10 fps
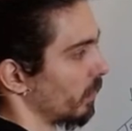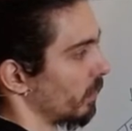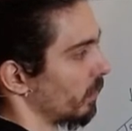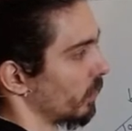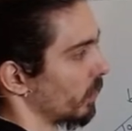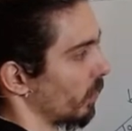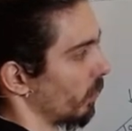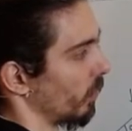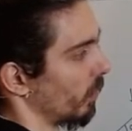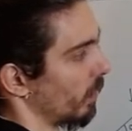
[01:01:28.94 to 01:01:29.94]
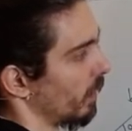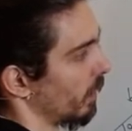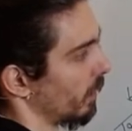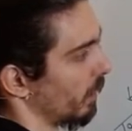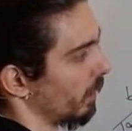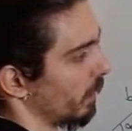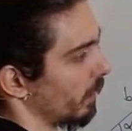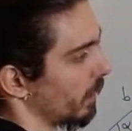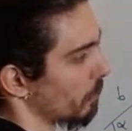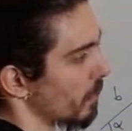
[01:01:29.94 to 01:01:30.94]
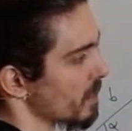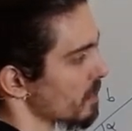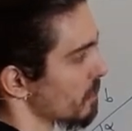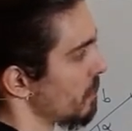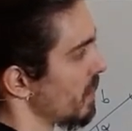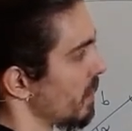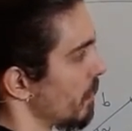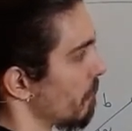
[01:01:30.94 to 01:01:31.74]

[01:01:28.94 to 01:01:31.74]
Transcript: So, it must be,